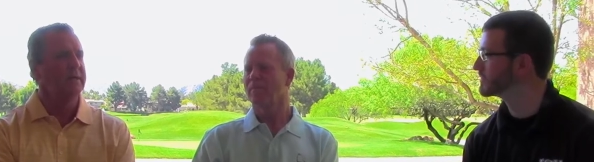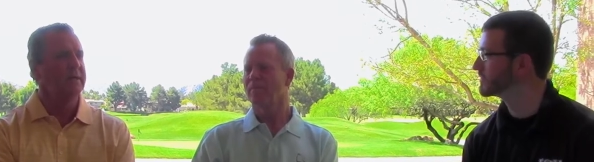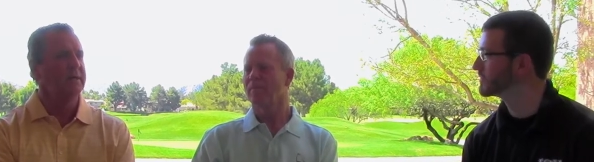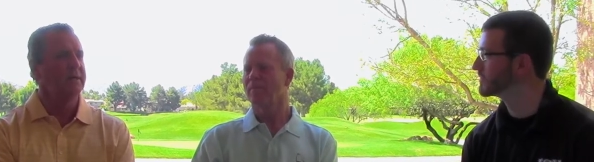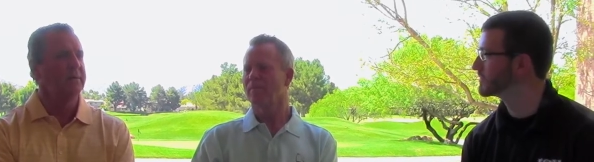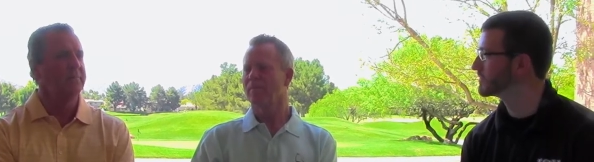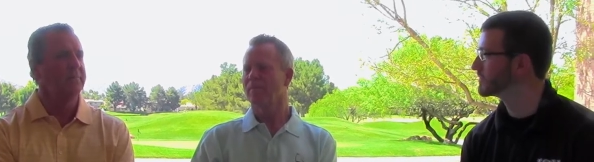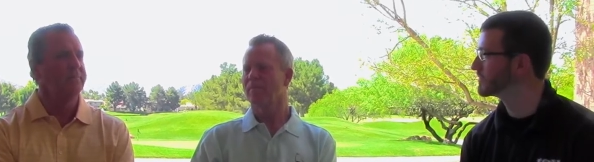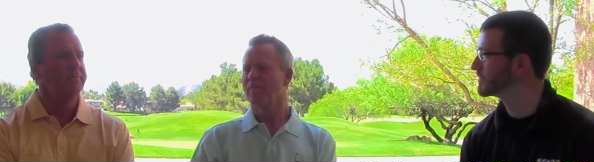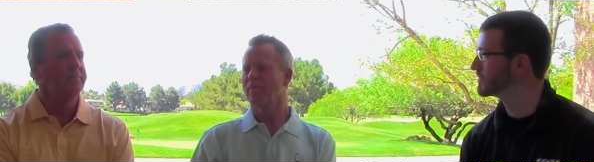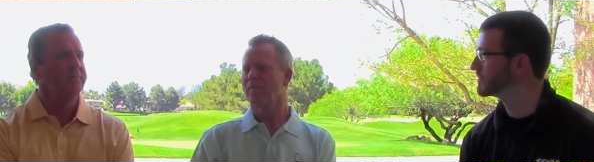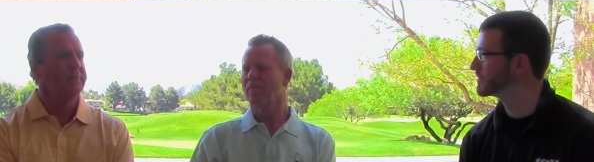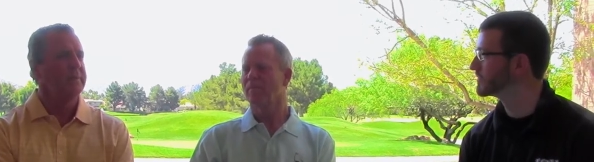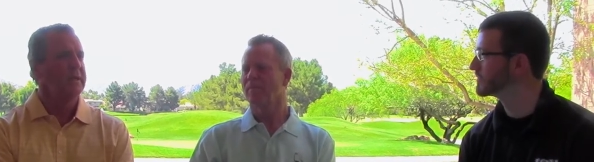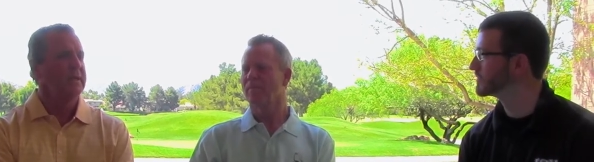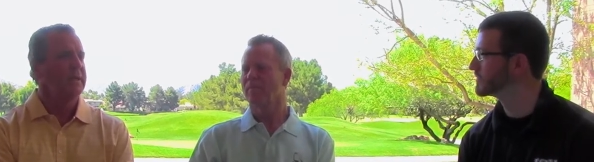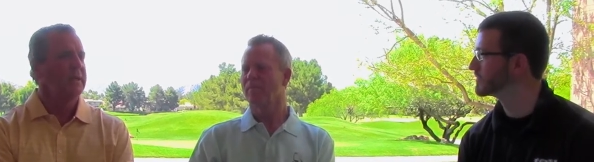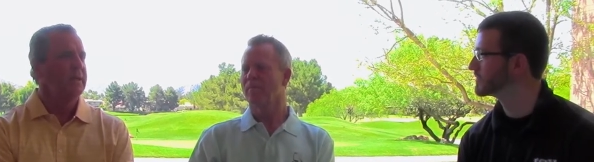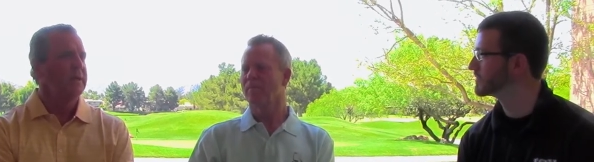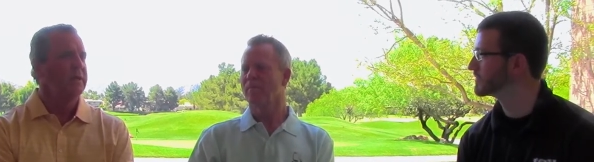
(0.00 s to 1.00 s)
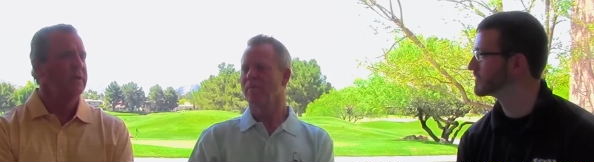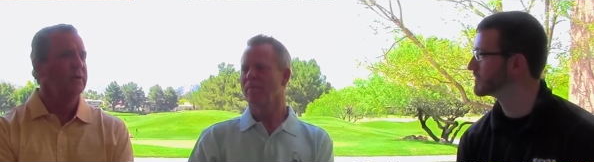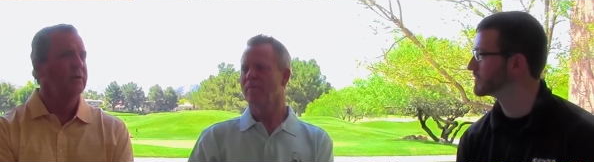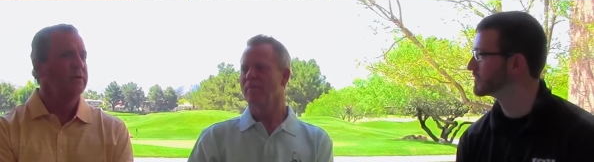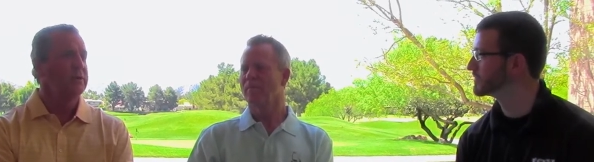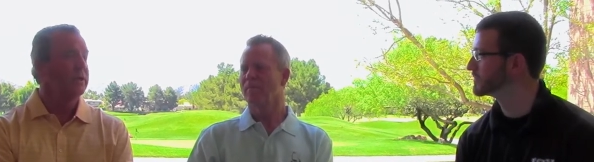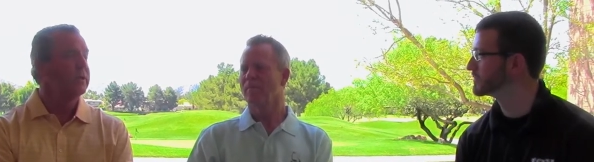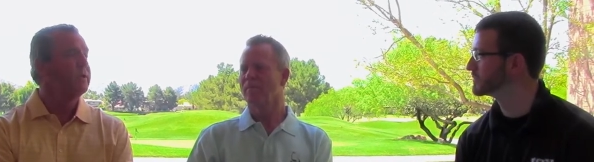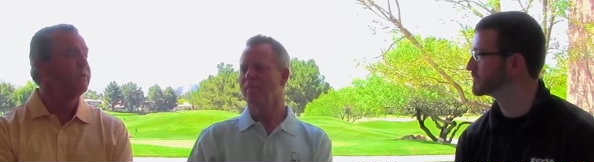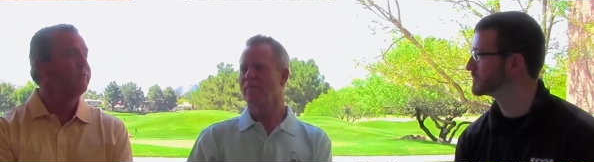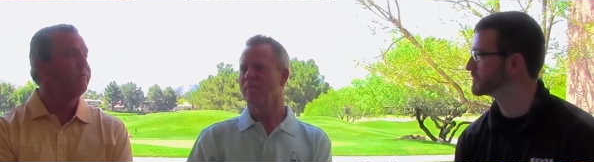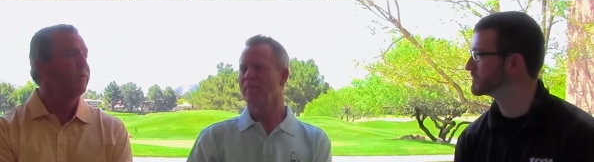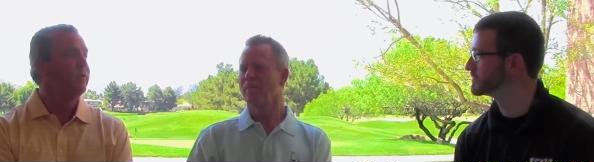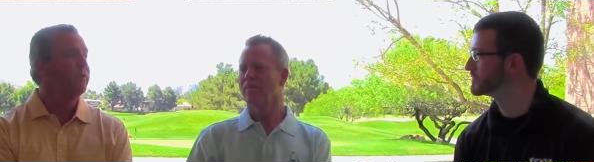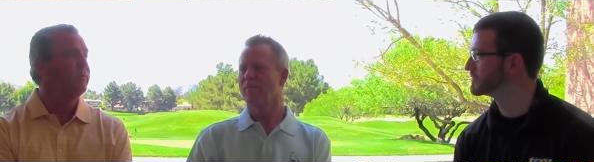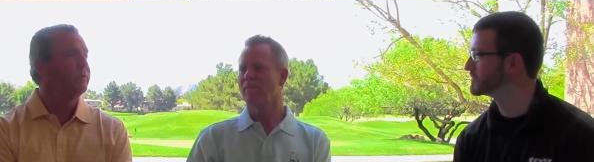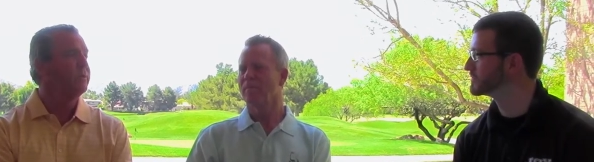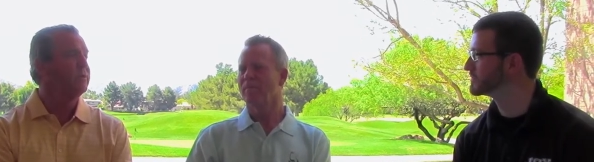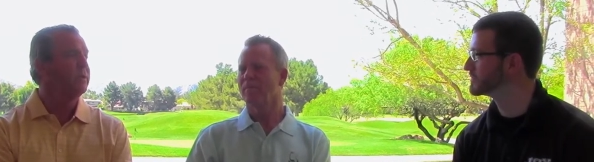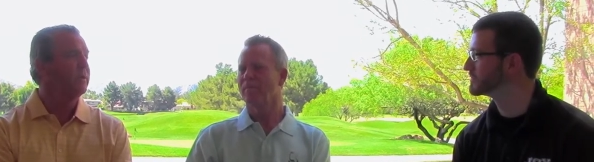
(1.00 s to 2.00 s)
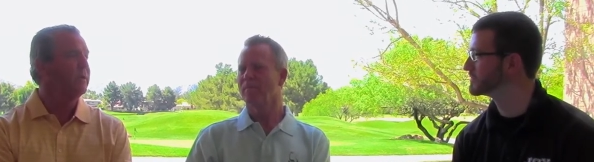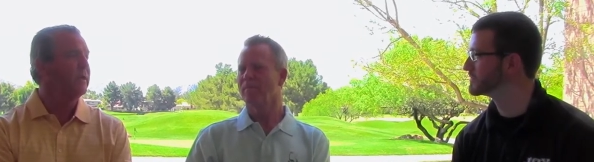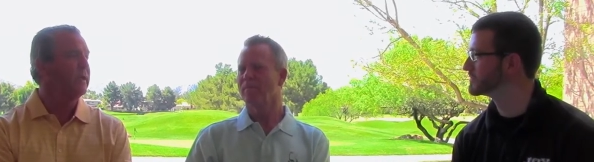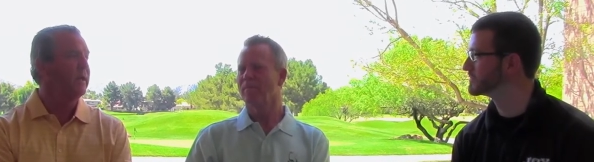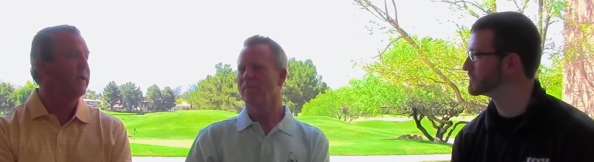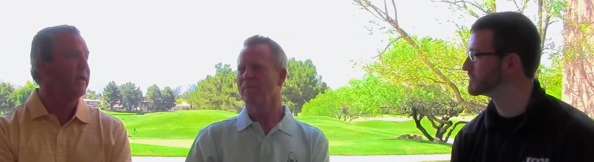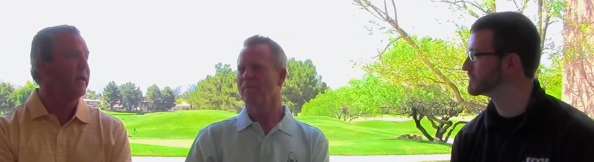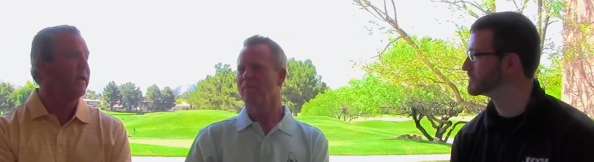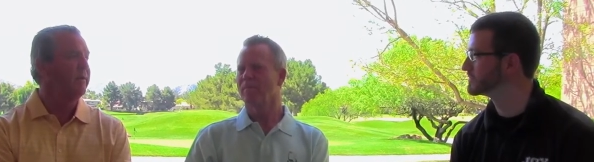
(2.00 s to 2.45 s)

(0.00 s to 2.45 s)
Speaker 1: Um, you know, looking forward to it.